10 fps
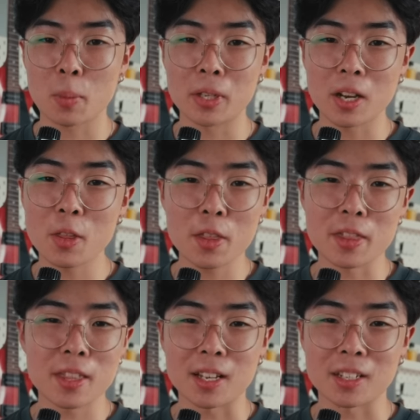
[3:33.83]
I mean, other than
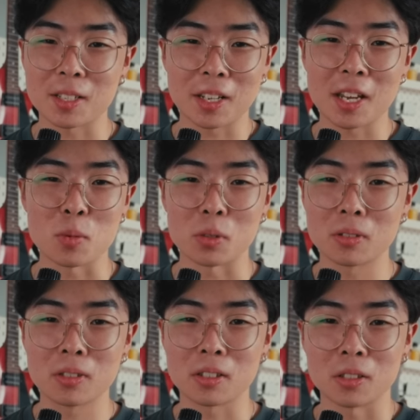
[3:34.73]
that, it's a cable,
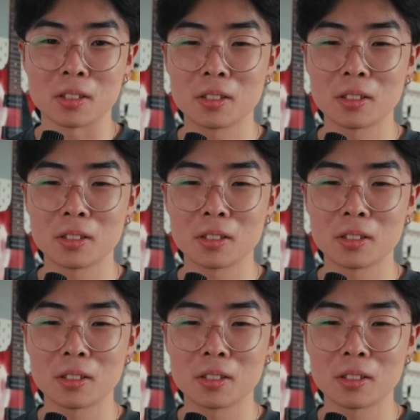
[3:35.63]
so.